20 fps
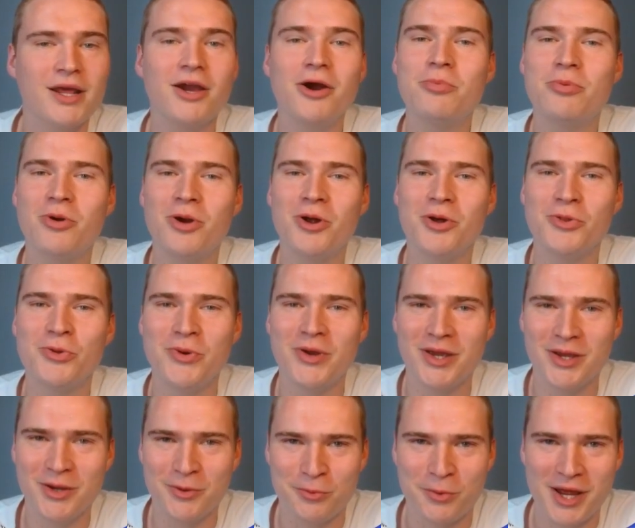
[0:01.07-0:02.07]
Opero
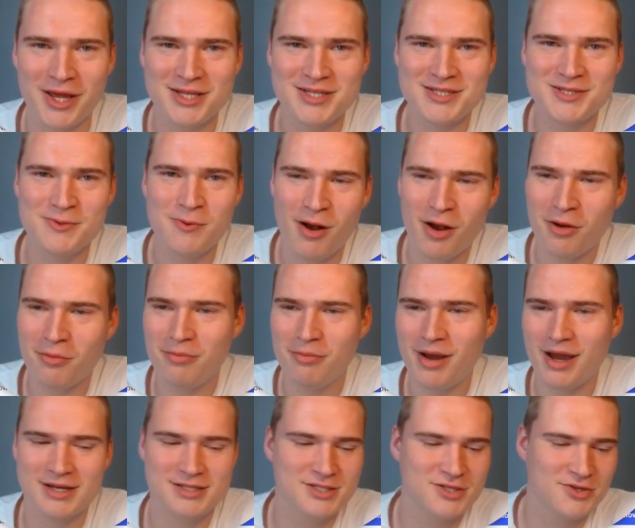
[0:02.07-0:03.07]
doing great. Welcome
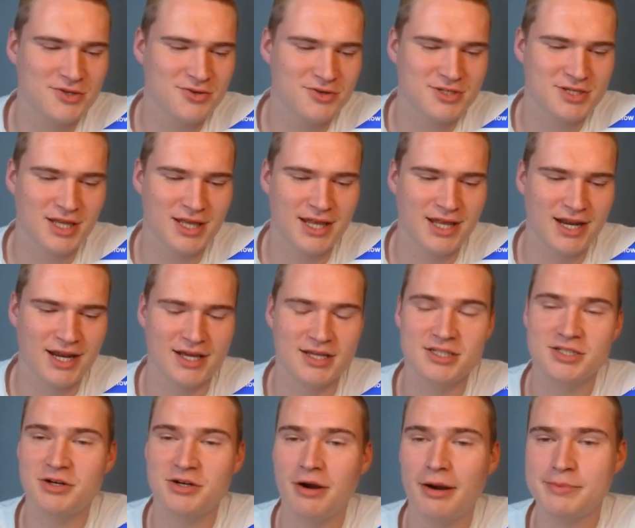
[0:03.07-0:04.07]
back to
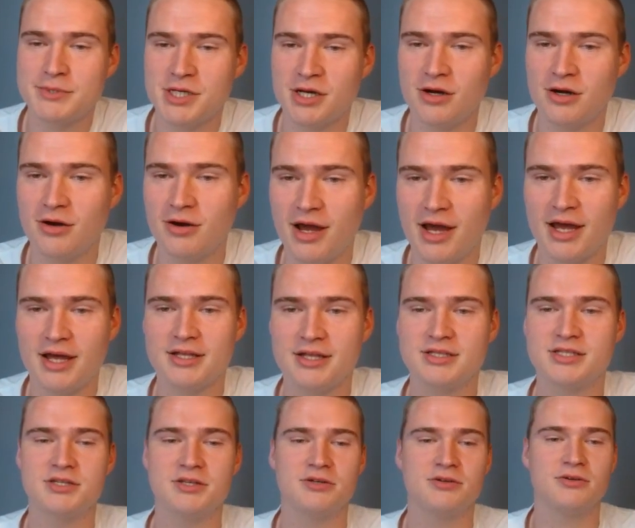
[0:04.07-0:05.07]
Cilinix Crypto and
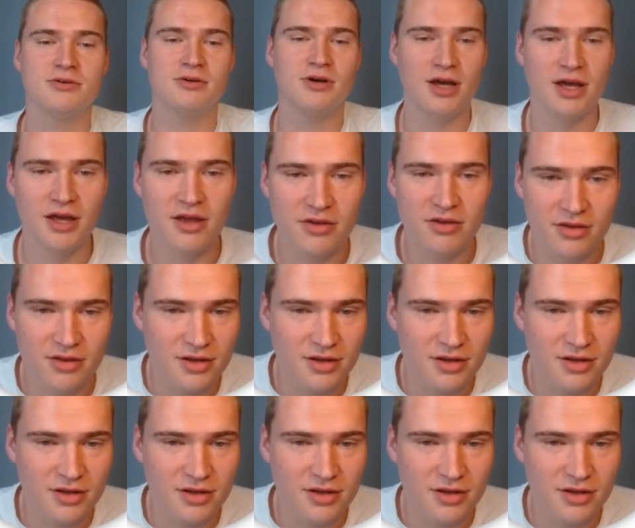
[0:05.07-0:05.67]
to a,